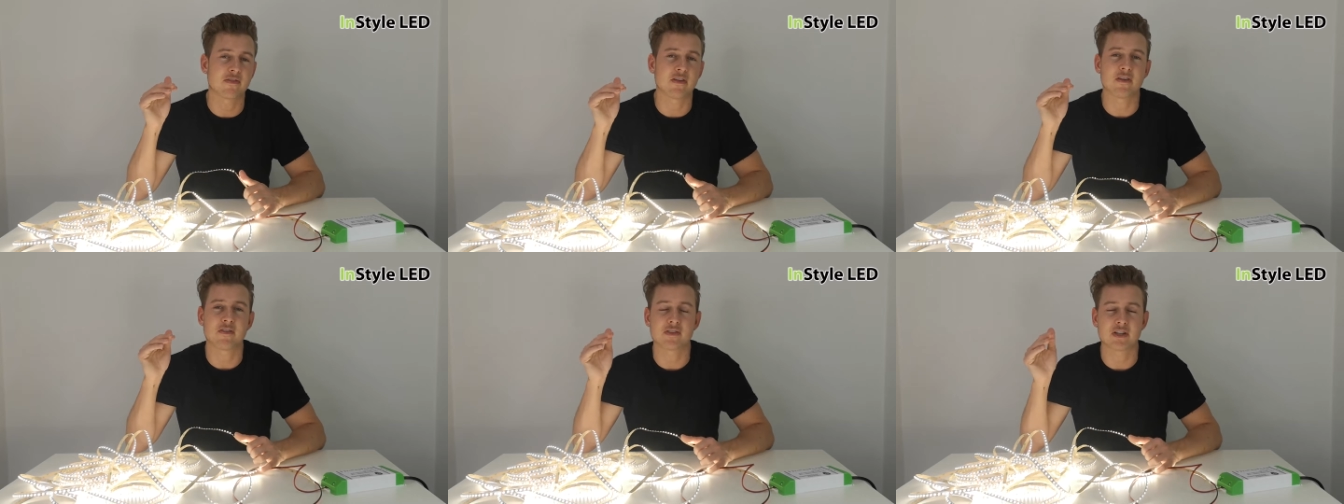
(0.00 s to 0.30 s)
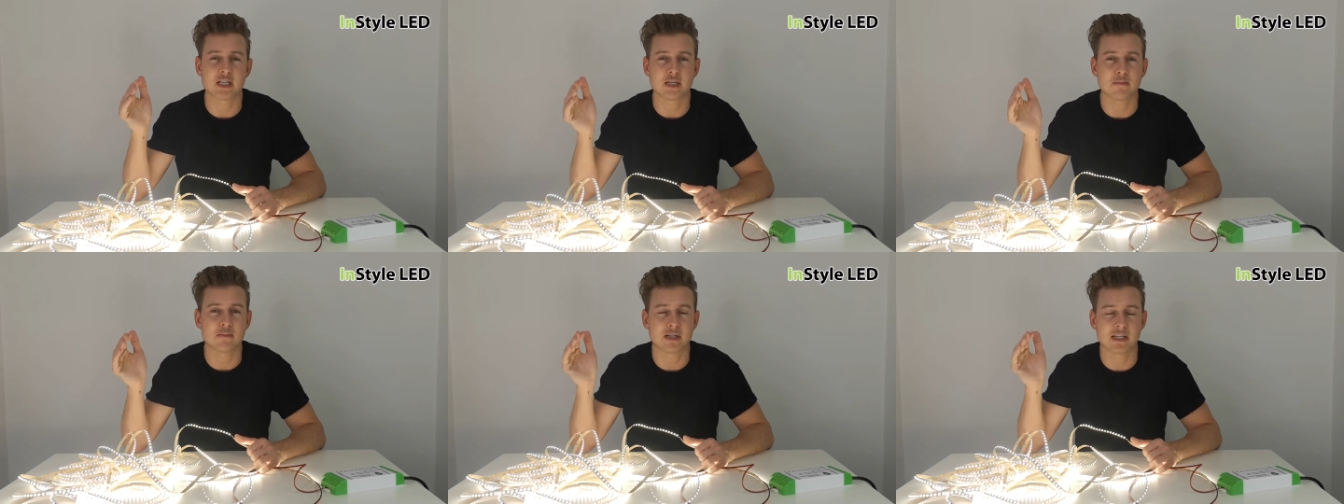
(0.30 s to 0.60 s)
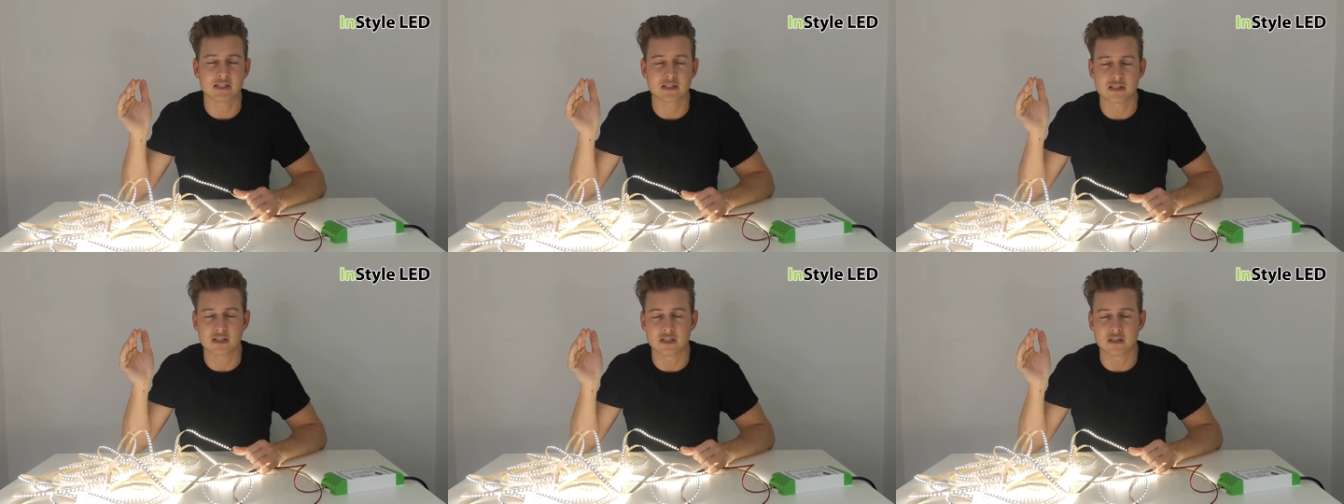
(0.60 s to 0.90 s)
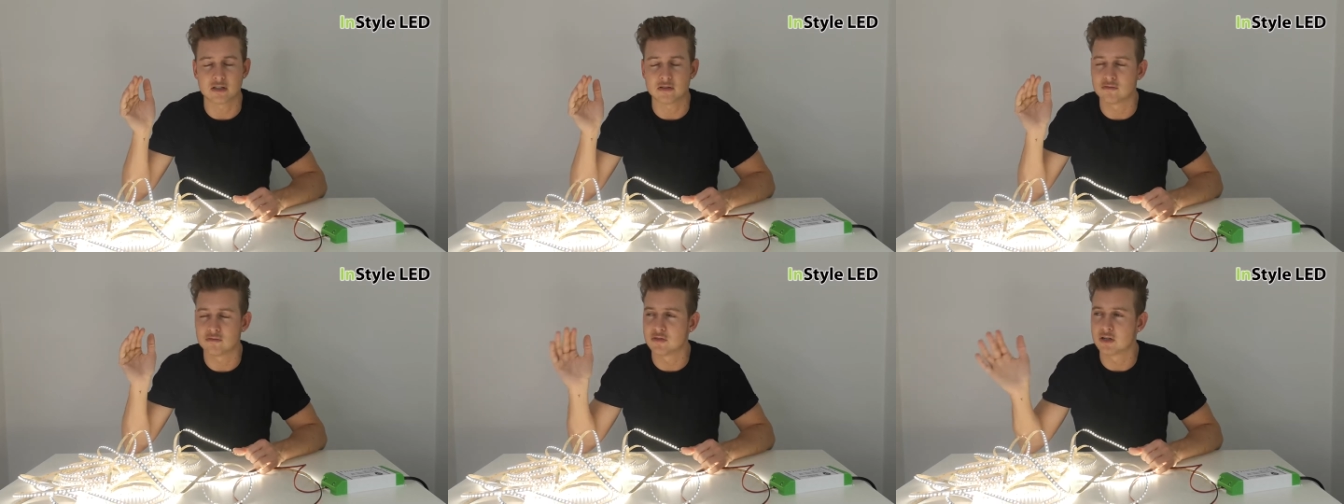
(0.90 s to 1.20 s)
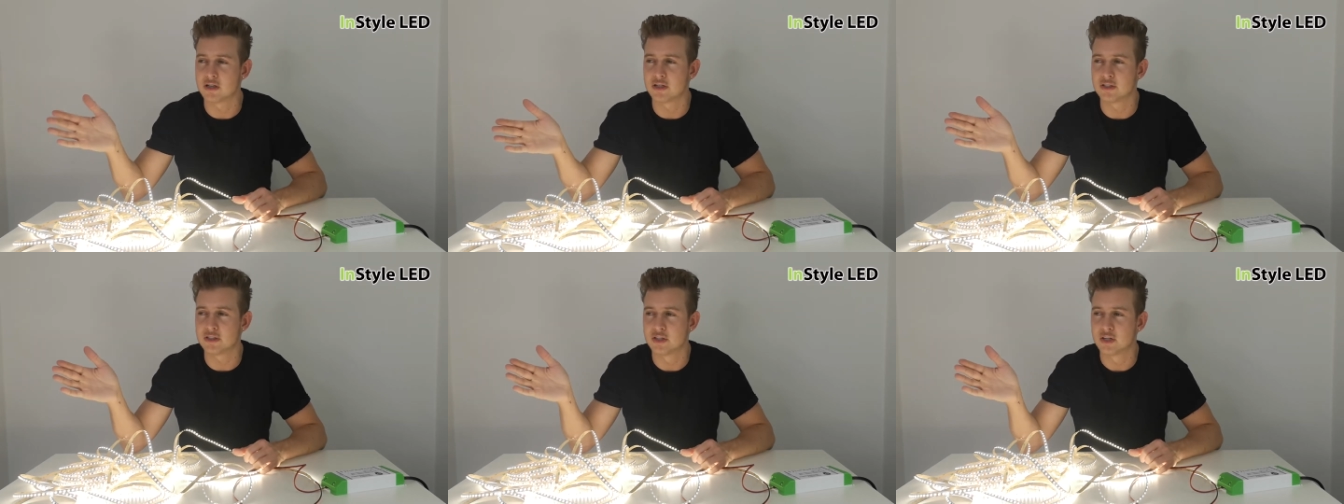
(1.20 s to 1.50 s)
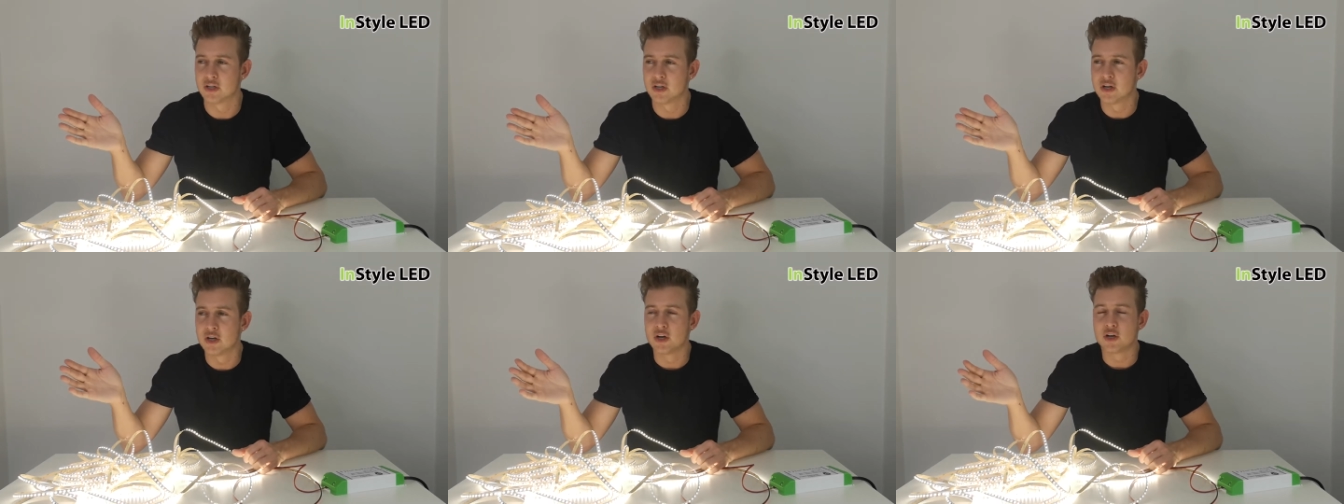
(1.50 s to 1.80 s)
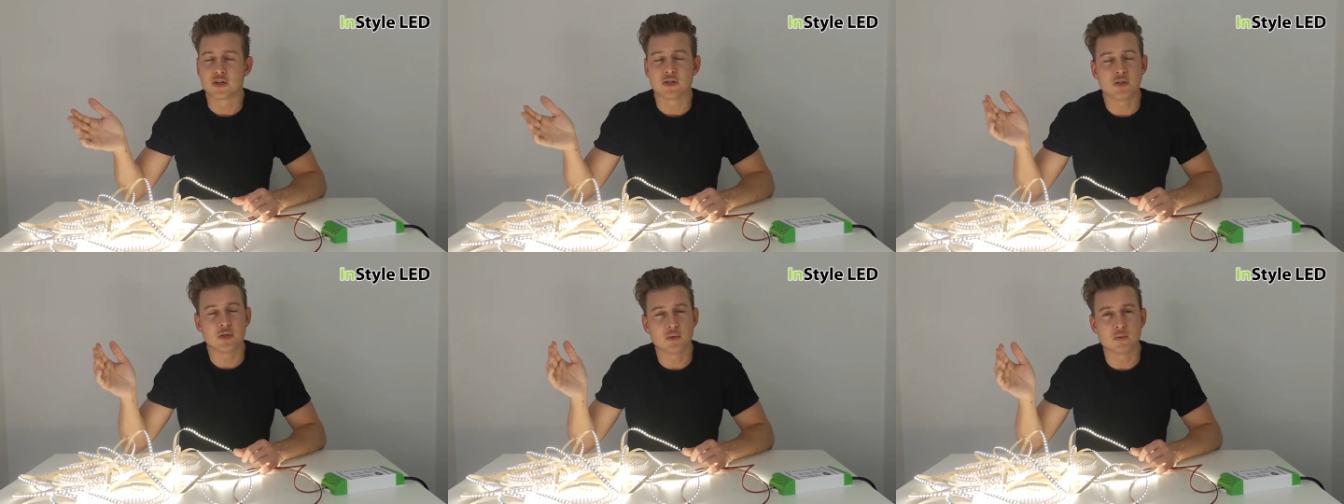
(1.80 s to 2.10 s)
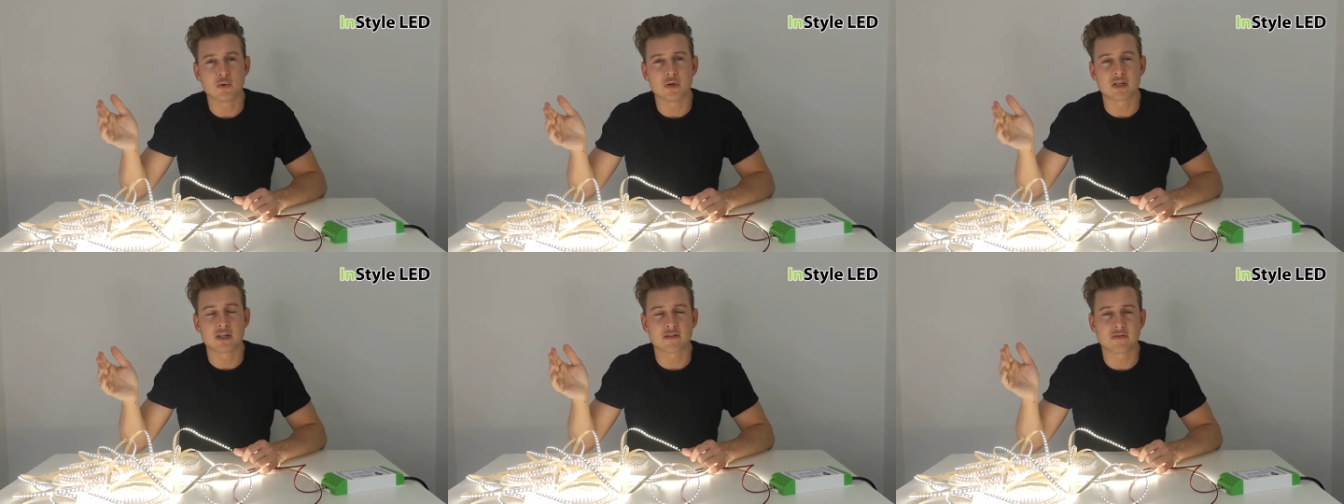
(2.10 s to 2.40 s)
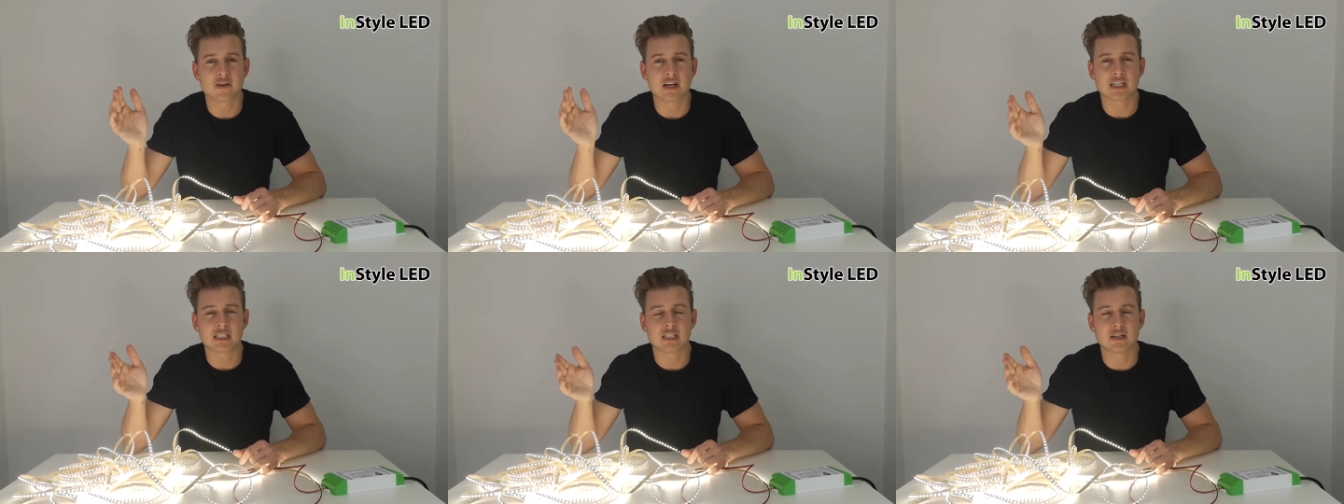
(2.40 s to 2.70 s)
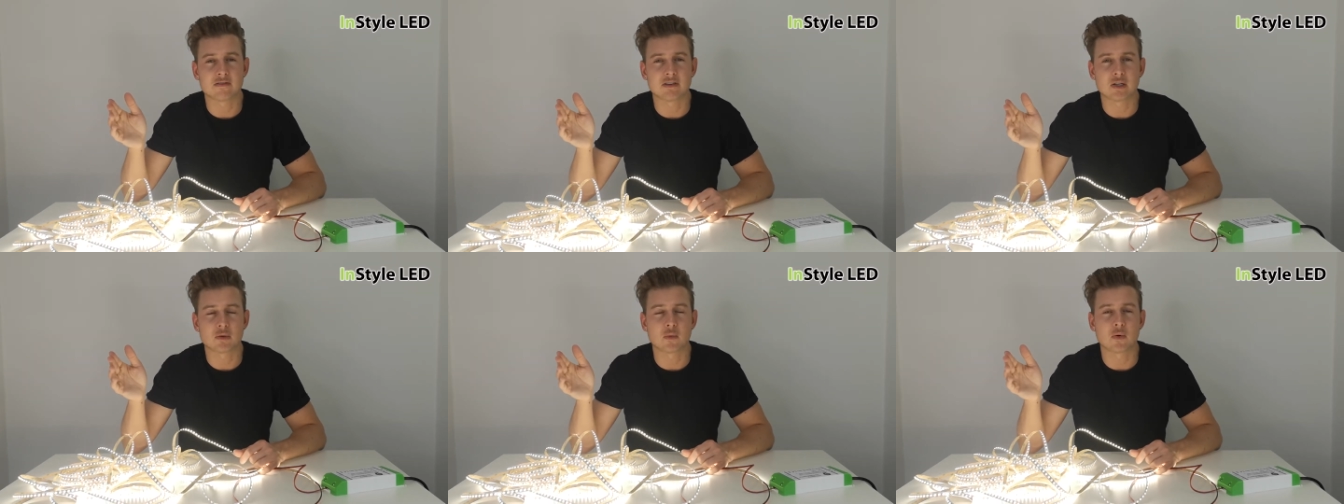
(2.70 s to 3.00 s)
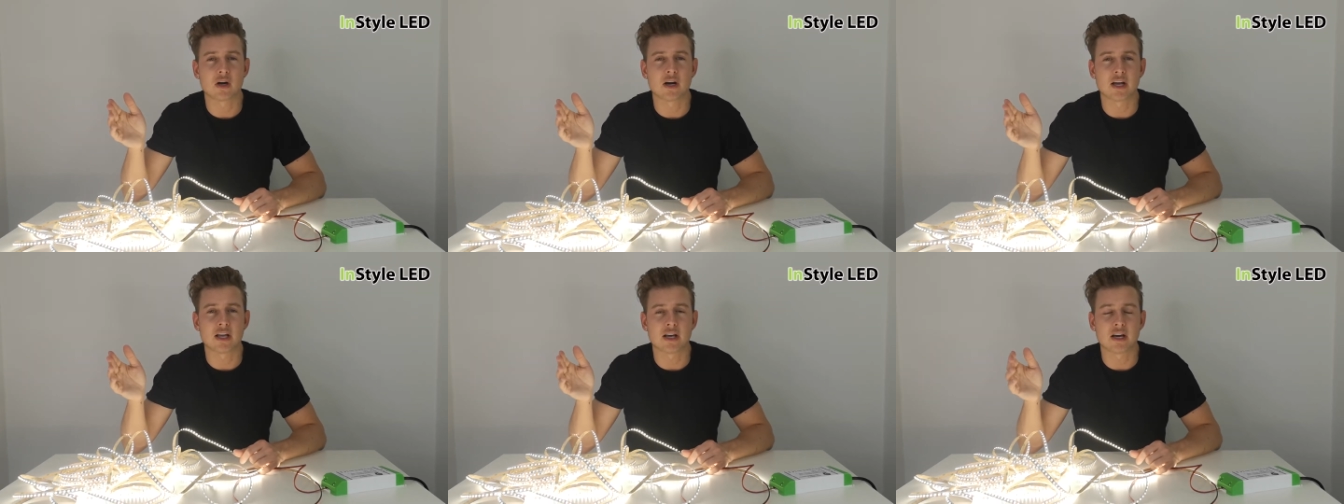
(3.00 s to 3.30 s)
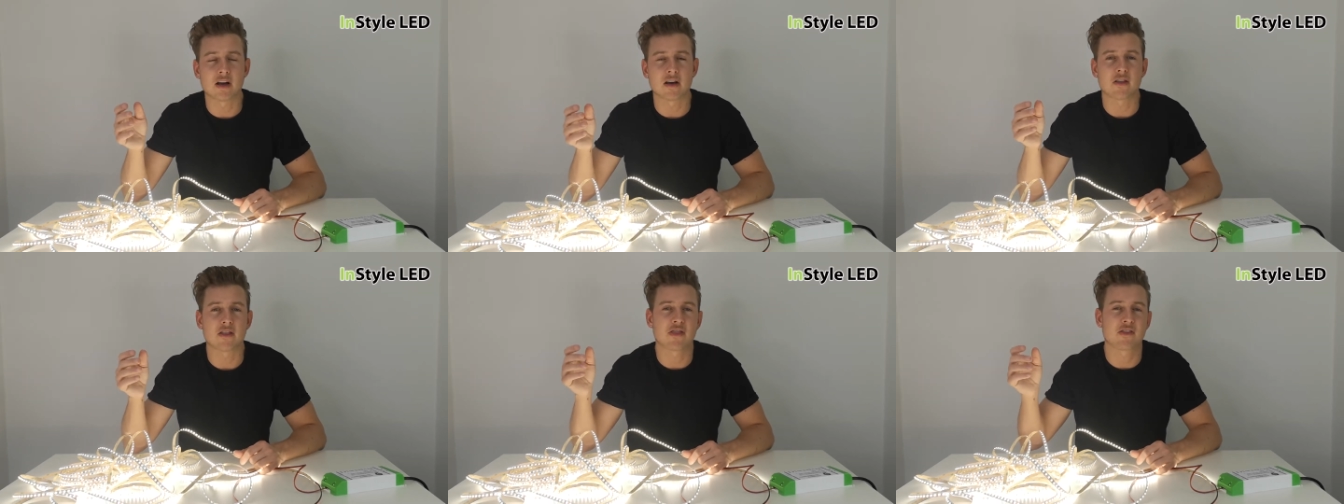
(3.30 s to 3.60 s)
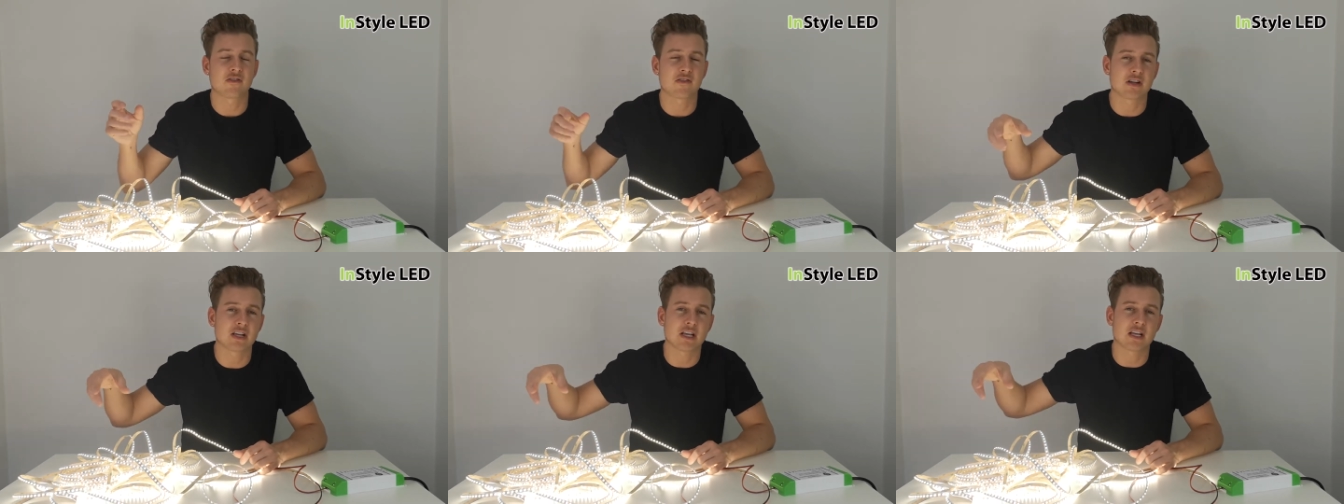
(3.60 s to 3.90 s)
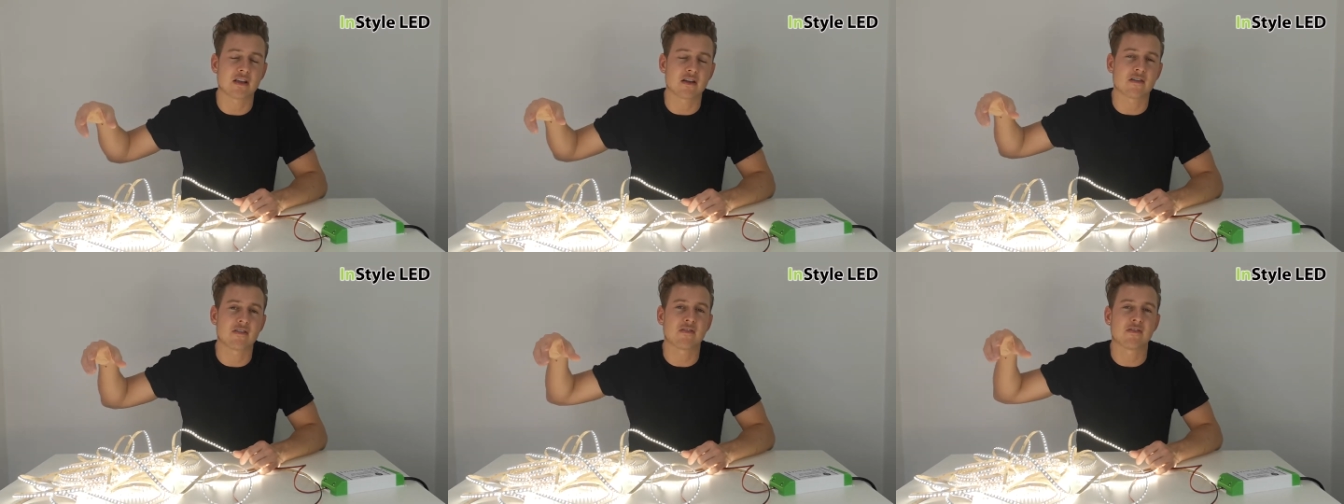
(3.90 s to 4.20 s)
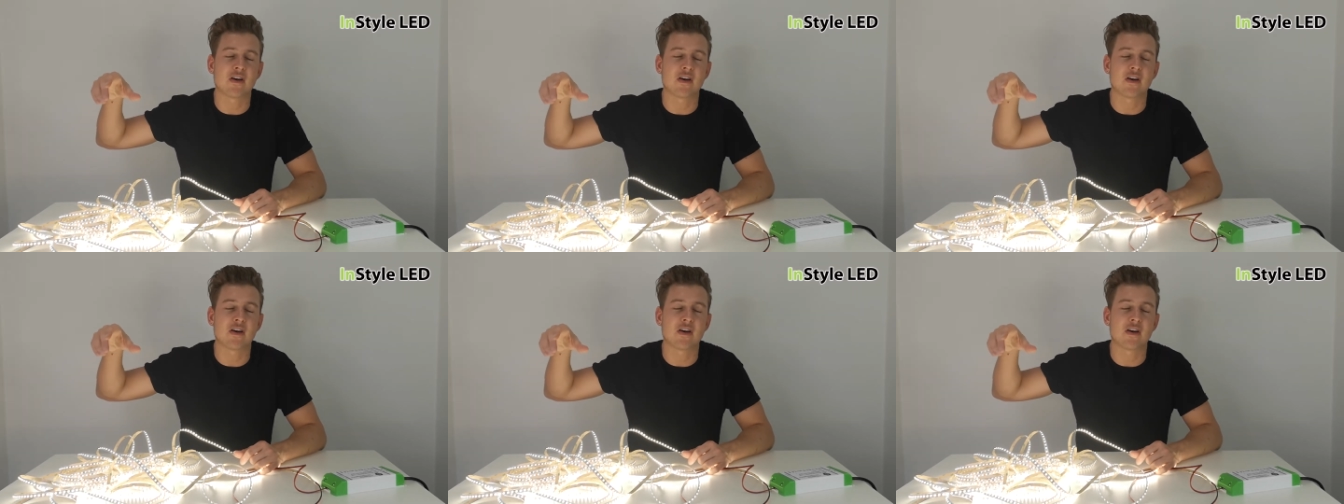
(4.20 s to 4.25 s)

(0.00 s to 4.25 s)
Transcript: 15 meter run you would effectively wire three